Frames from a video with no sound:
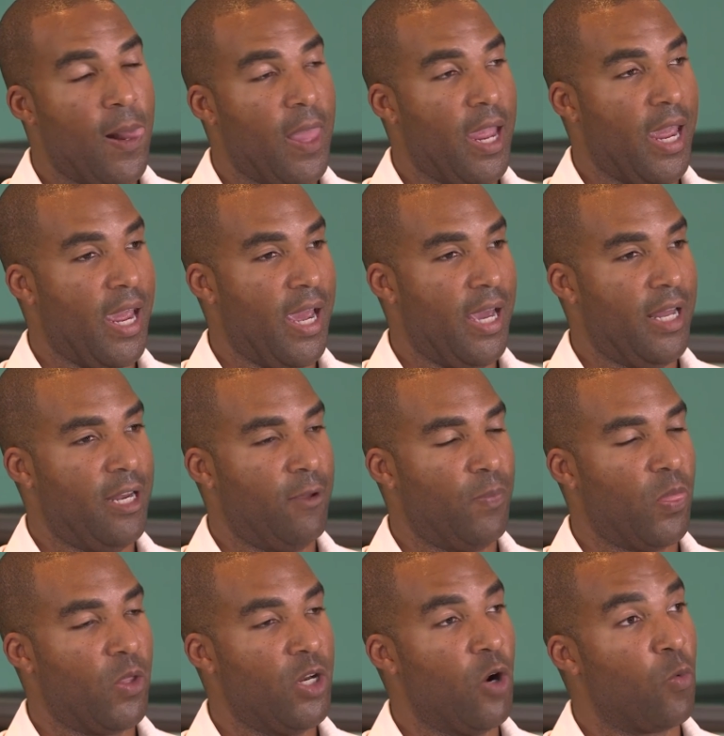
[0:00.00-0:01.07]
And
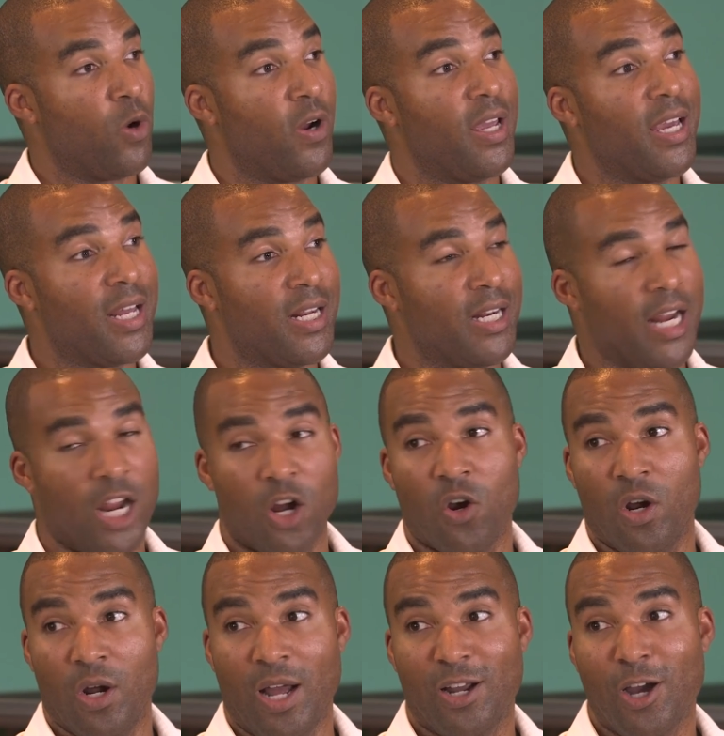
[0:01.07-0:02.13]
you know, we're in an
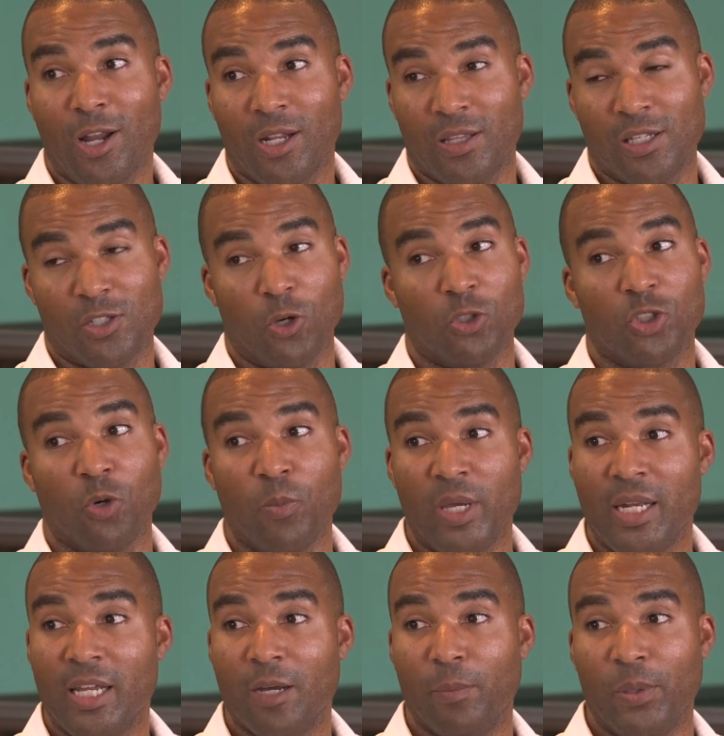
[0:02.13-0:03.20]
era. I call it the social
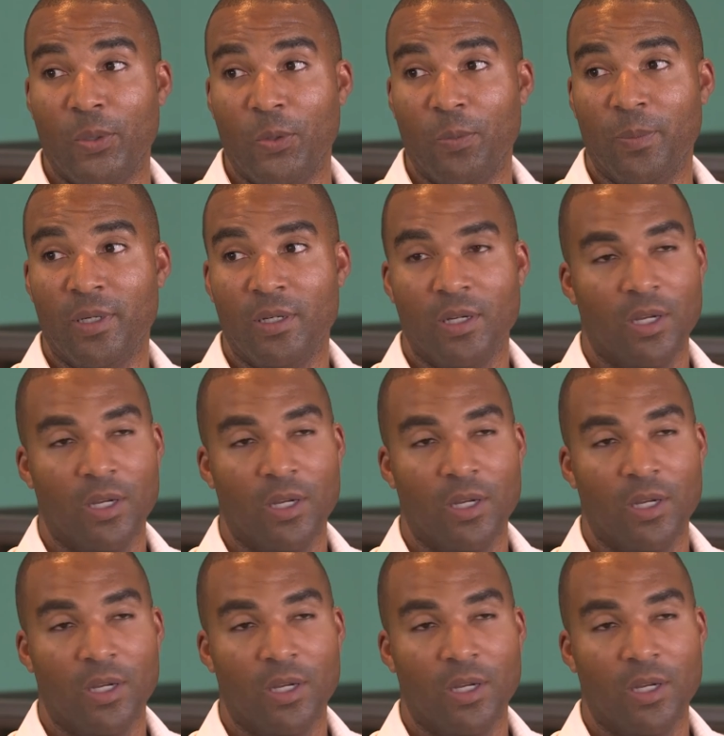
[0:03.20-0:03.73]
media boom.